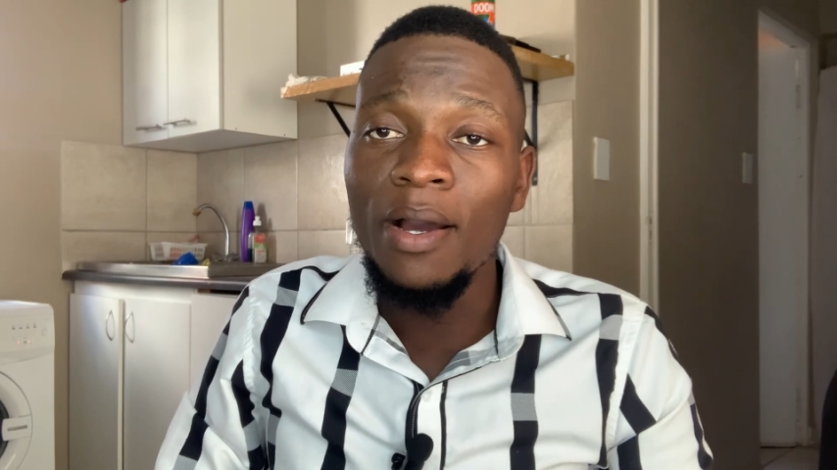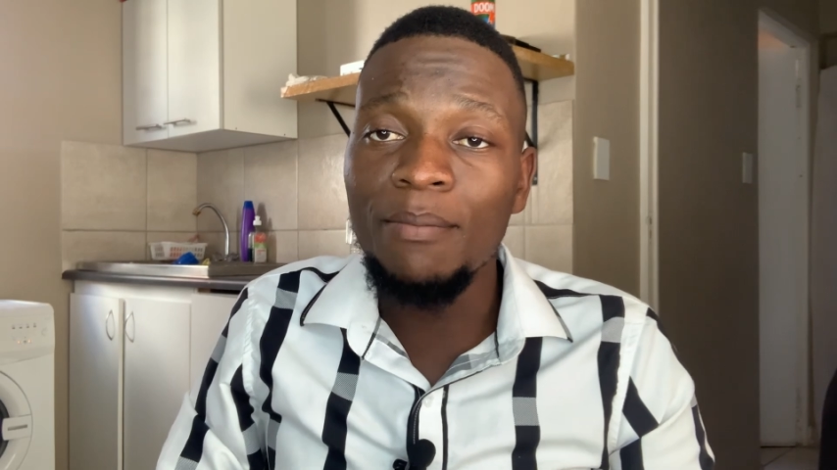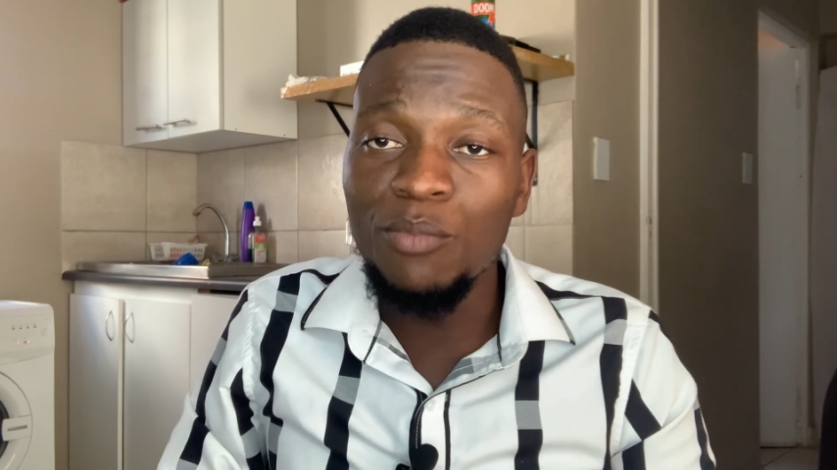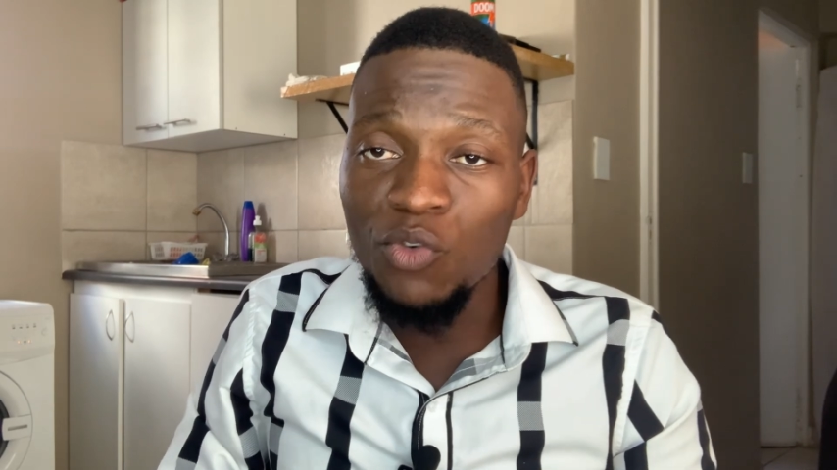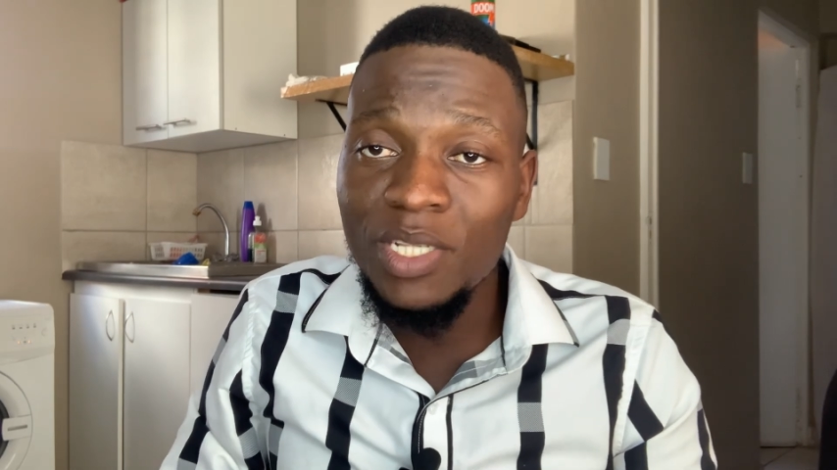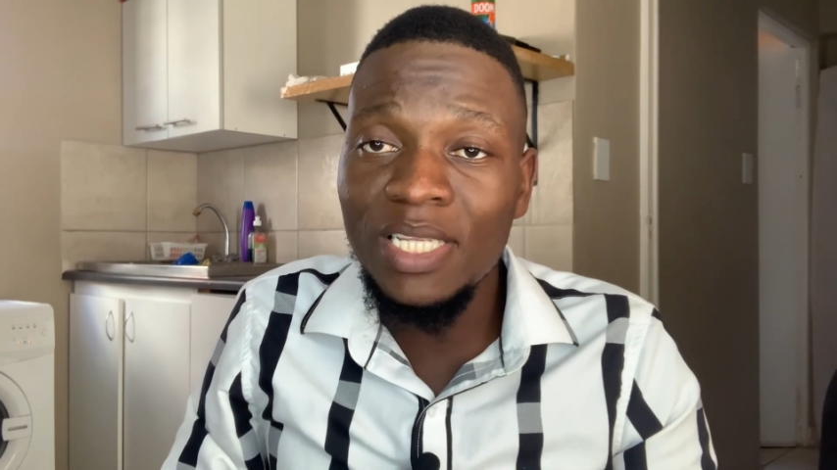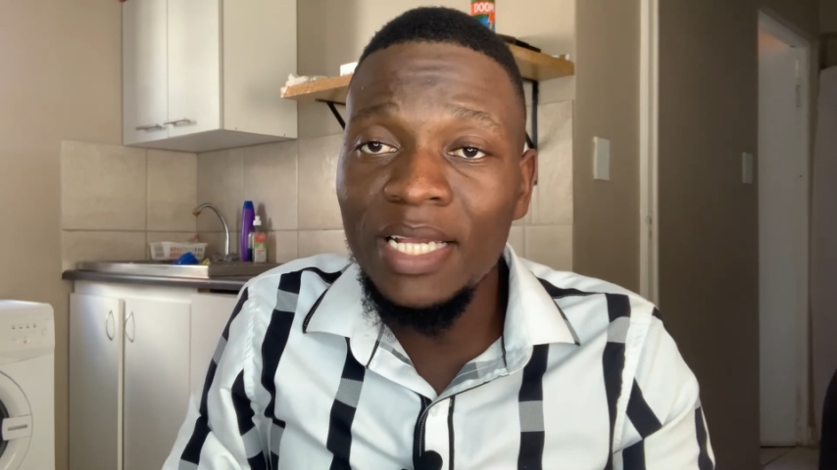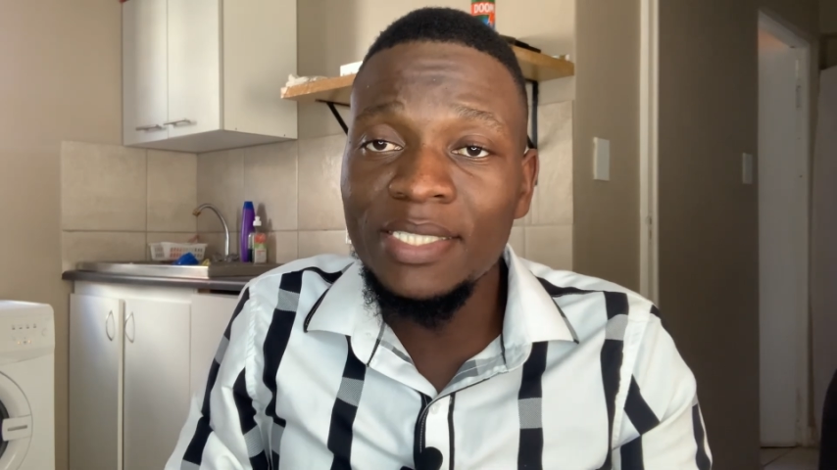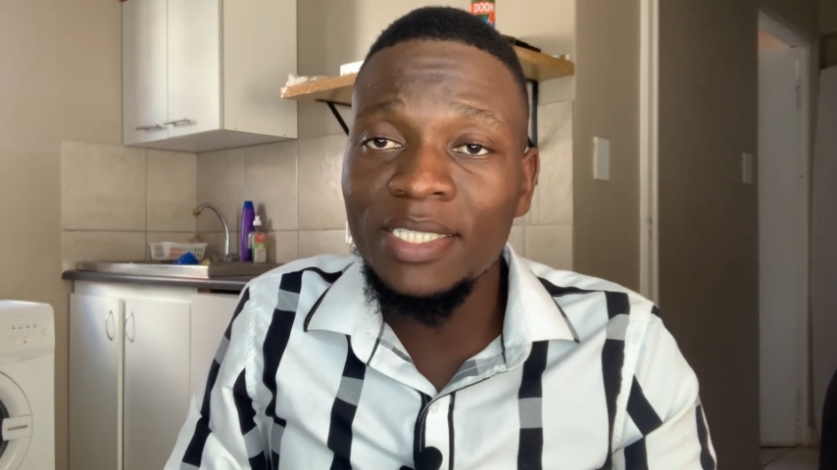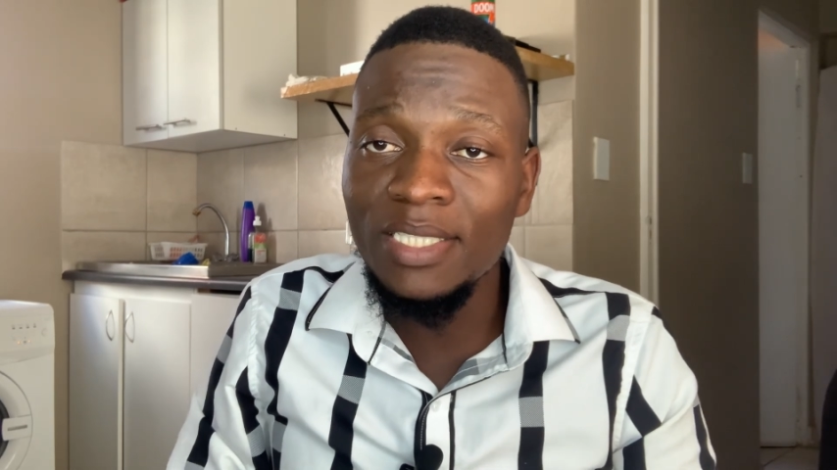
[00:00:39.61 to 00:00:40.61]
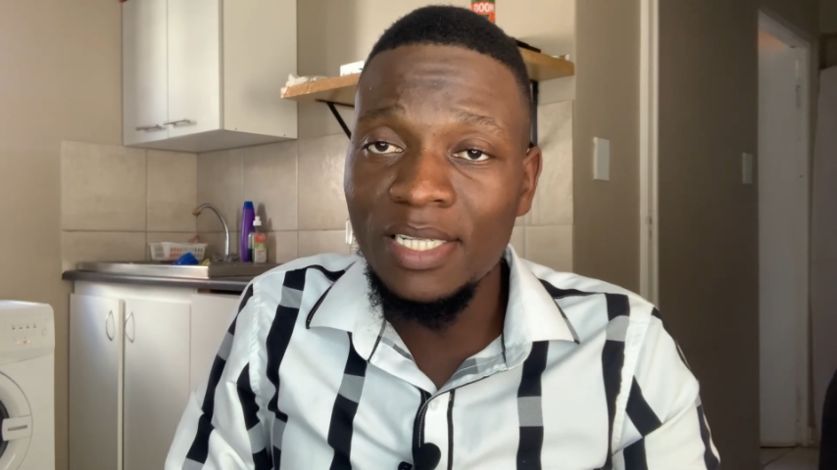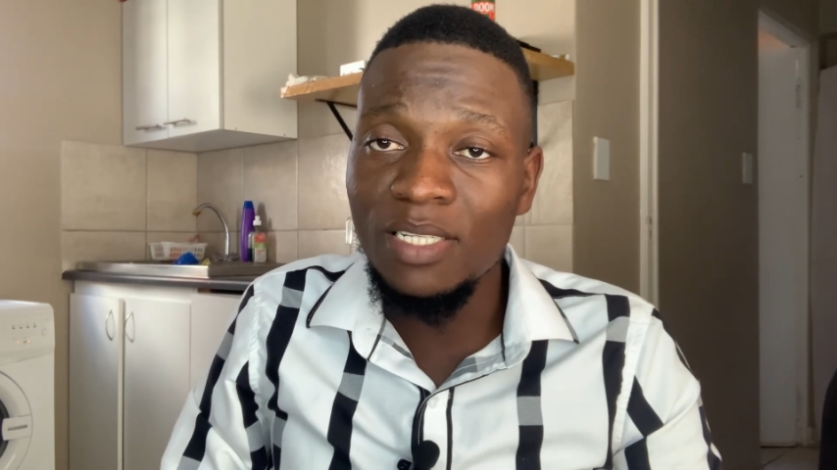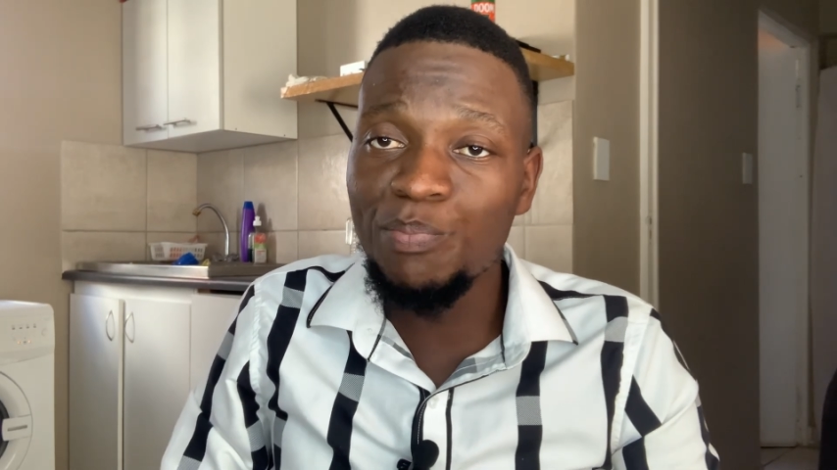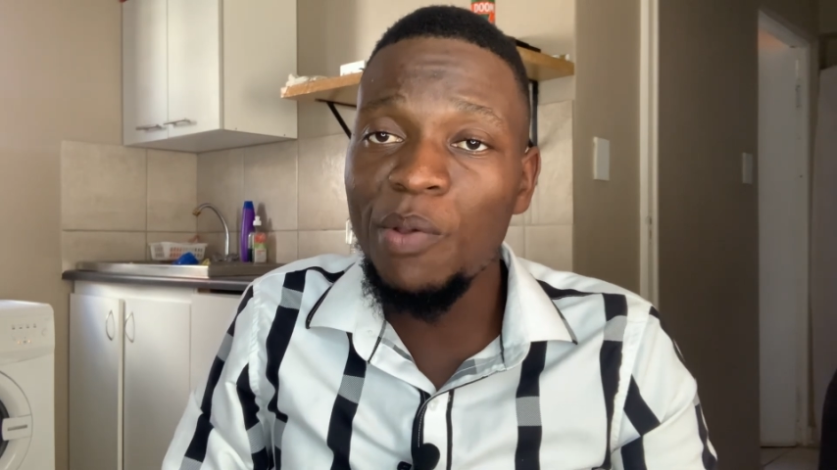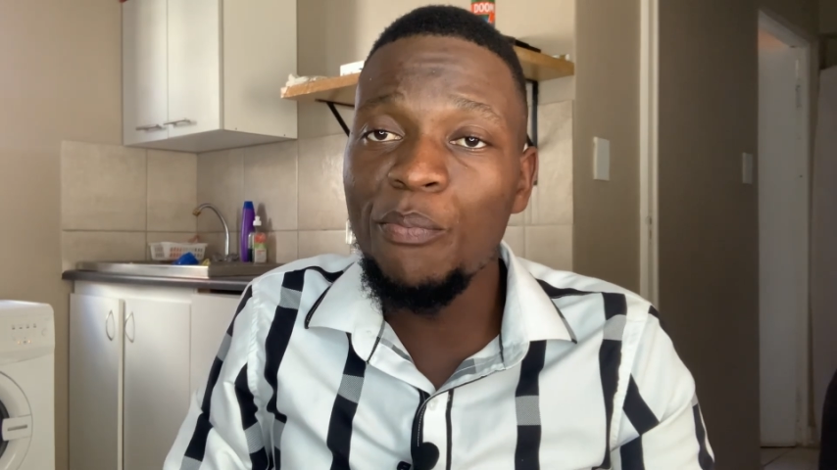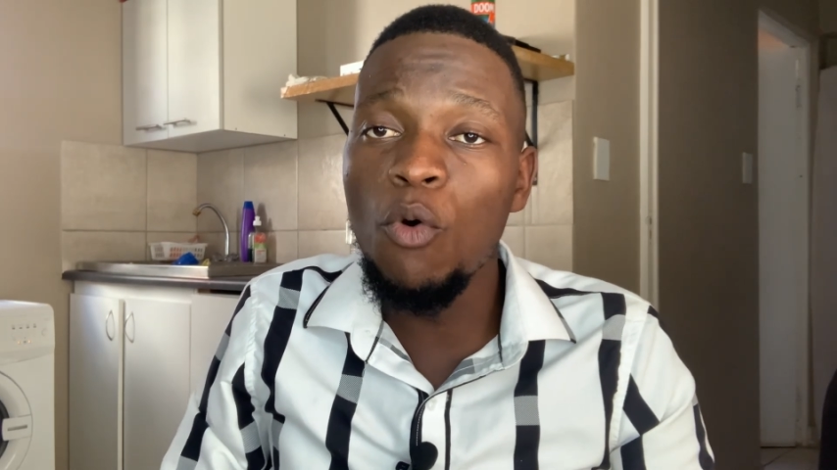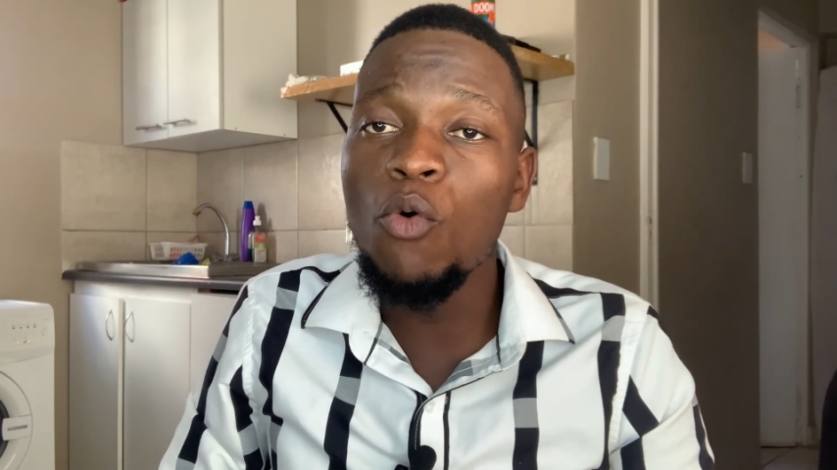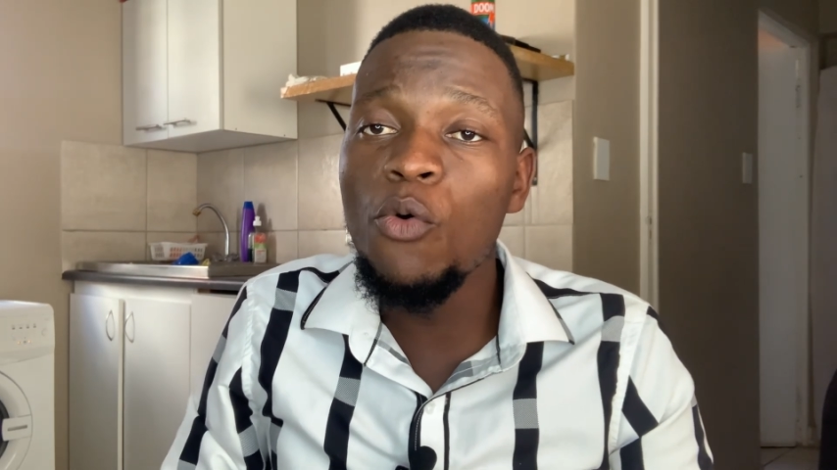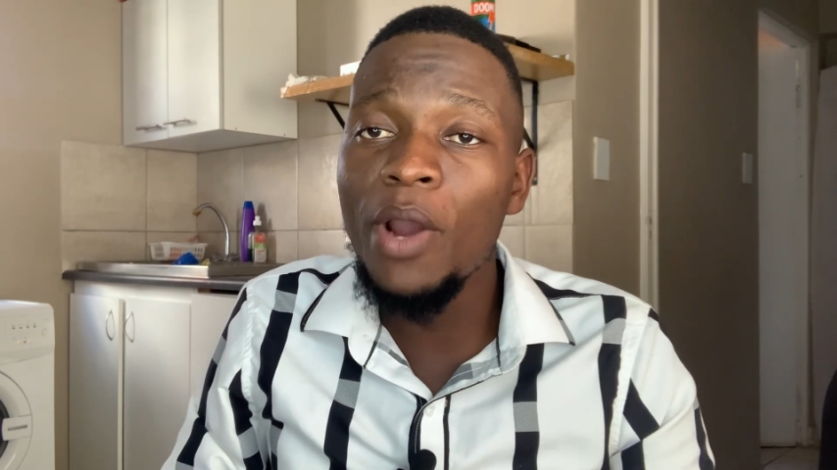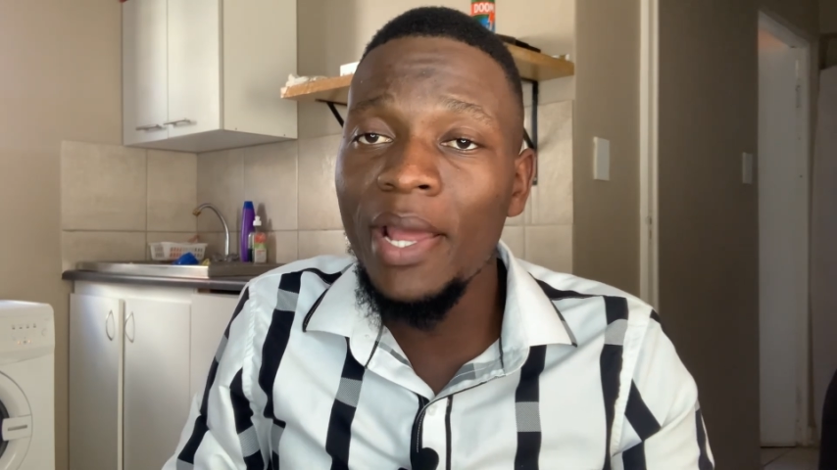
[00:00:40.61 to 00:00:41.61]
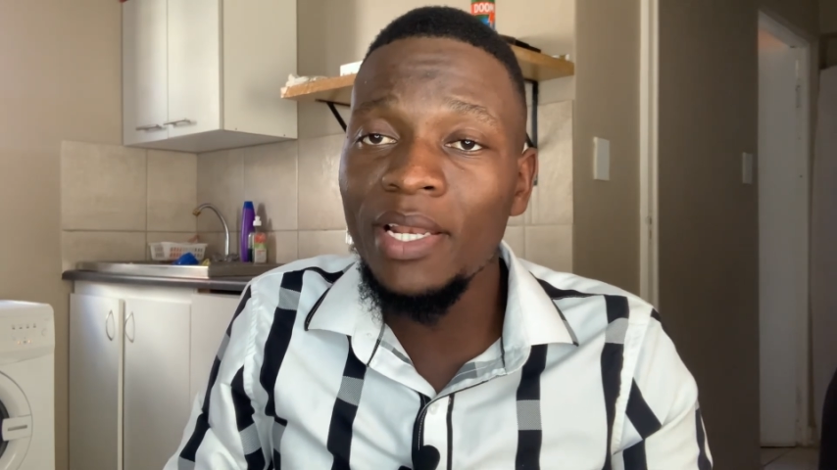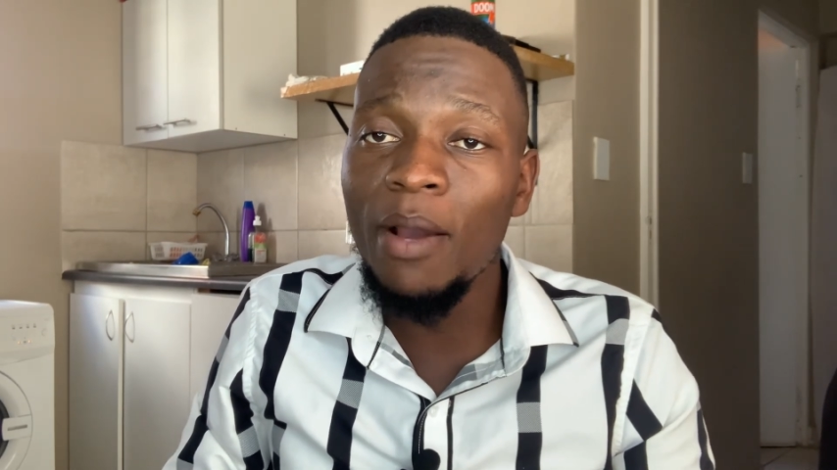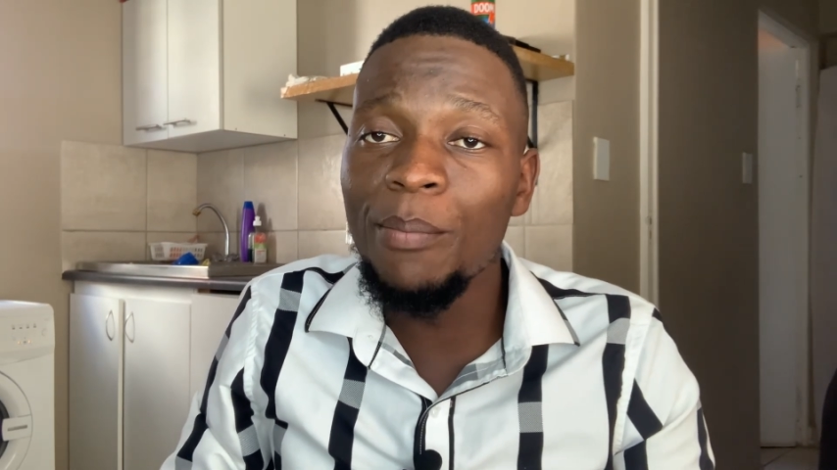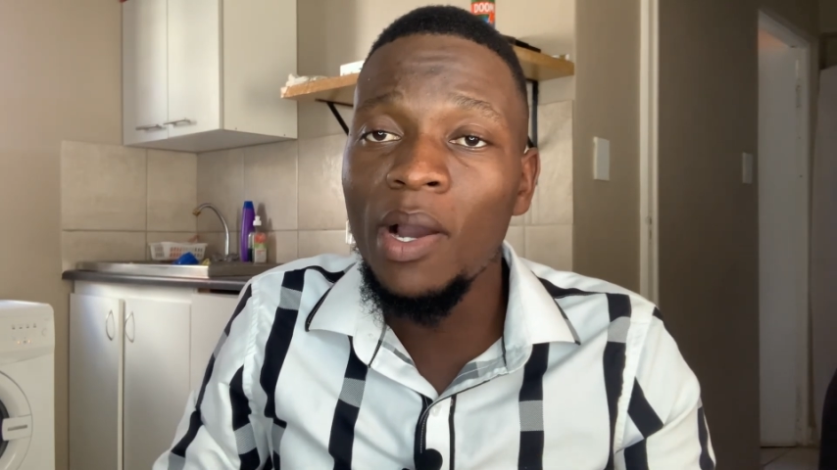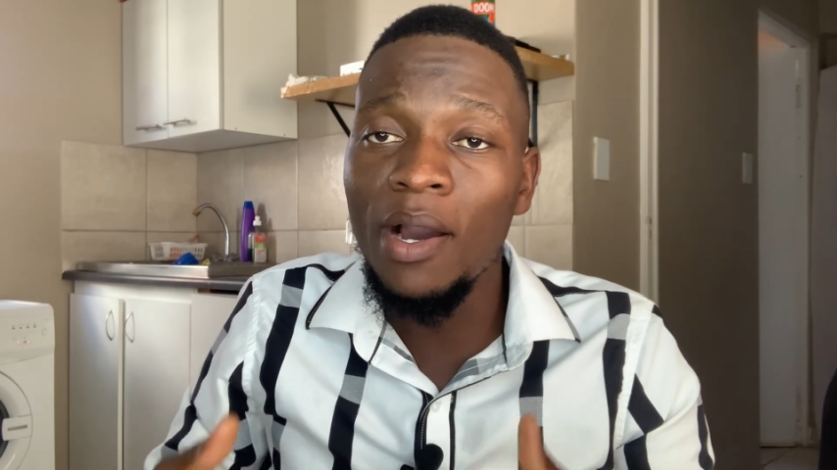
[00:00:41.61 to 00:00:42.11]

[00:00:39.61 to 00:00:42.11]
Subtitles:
resurgences, people who end up